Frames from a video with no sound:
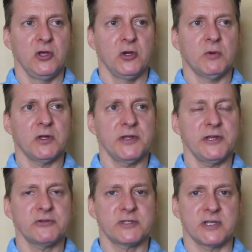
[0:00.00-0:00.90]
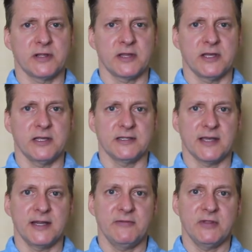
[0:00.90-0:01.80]
Well, the interesting thing is
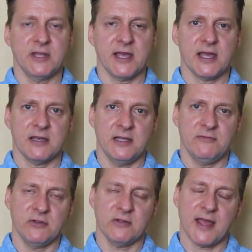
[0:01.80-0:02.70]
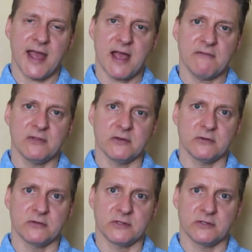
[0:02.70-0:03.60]
that even though they have
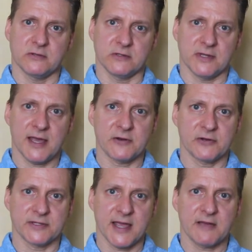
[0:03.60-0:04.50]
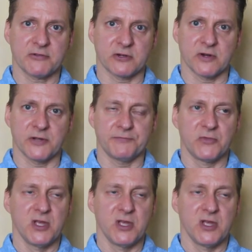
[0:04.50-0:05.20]
those letters after it,